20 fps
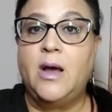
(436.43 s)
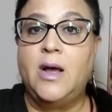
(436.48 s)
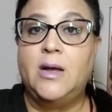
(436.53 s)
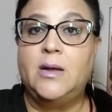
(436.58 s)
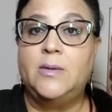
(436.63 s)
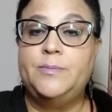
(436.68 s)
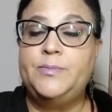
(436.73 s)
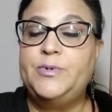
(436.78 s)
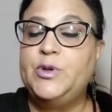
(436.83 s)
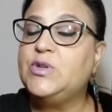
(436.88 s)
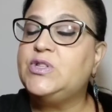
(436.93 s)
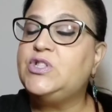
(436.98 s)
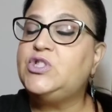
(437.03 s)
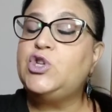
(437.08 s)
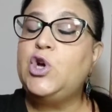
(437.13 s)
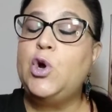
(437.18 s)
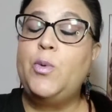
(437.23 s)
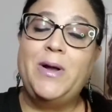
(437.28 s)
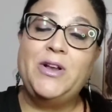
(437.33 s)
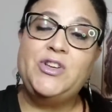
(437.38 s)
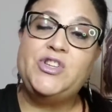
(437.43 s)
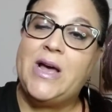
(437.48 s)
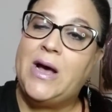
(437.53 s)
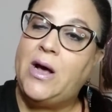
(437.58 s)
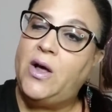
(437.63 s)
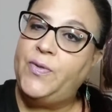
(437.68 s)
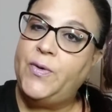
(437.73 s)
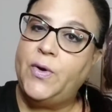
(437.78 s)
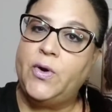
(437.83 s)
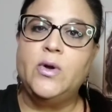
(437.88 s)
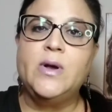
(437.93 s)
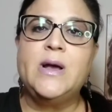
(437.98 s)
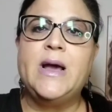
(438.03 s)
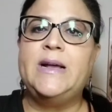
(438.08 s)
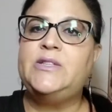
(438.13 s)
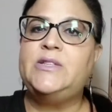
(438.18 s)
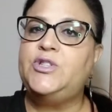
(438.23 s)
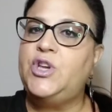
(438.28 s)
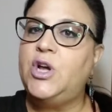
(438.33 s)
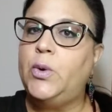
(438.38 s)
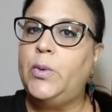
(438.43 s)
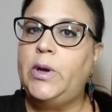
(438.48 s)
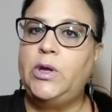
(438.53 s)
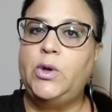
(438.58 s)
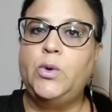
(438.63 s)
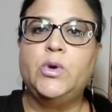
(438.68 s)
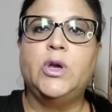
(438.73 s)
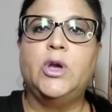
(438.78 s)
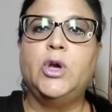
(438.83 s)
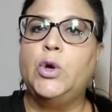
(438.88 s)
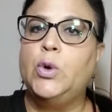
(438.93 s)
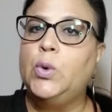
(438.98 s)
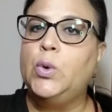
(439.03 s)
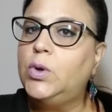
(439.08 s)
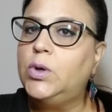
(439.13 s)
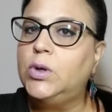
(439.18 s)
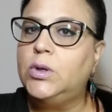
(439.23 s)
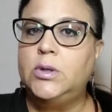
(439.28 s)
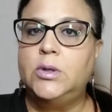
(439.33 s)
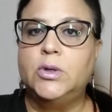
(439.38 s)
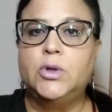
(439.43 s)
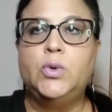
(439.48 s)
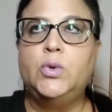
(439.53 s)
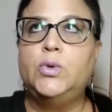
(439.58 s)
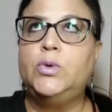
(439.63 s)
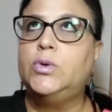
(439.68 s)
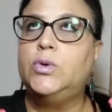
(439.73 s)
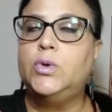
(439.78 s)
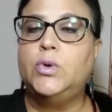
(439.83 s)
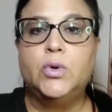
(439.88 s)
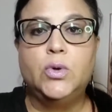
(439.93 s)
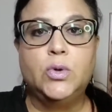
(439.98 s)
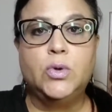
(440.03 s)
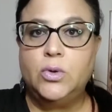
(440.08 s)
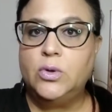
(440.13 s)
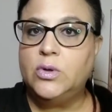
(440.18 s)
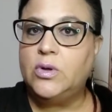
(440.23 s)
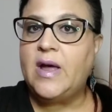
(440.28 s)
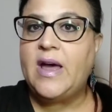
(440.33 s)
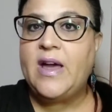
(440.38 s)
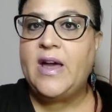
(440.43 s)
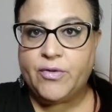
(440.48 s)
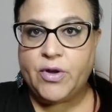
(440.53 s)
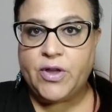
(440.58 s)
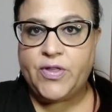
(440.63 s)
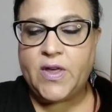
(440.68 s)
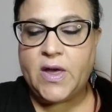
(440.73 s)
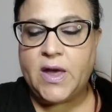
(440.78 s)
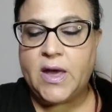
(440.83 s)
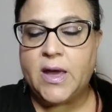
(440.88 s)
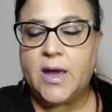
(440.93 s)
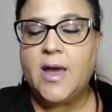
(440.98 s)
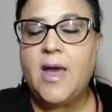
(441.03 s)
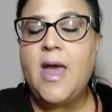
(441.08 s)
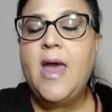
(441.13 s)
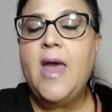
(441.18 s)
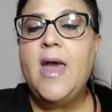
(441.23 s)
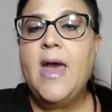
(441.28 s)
Um, there's so much out there. You guys know it. You can Google, Google, Google, Google everything.